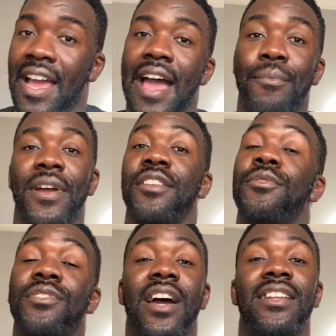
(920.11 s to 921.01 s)
And when you
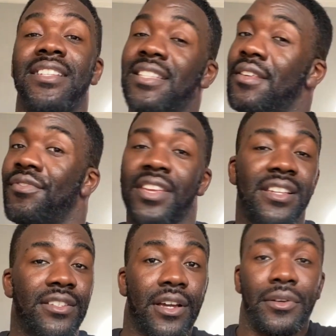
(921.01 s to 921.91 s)
start to see
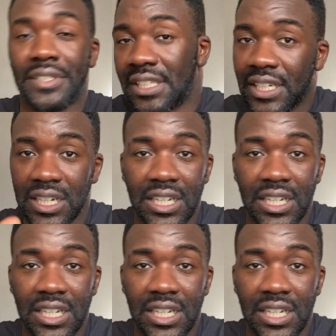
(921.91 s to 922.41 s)
things go,